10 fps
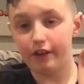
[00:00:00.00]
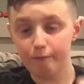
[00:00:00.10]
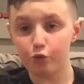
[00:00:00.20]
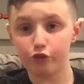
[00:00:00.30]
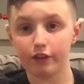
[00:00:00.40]

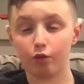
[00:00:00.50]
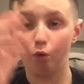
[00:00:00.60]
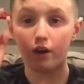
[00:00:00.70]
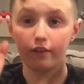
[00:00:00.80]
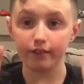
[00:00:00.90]
Denver is at the
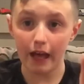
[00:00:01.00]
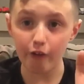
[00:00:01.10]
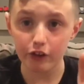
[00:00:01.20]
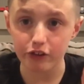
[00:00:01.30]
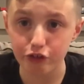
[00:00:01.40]
one of the
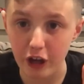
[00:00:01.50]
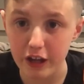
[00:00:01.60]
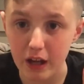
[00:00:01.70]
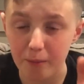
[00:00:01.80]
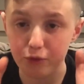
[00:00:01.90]
loudest
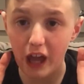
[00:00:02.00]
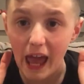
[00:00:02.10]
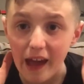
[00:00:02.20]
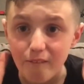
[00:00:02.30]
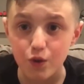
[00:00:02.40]
stadiums
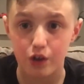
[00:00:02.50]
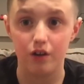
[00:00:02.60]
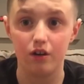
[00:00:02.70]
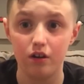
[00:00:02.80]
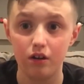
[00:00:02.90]
ever.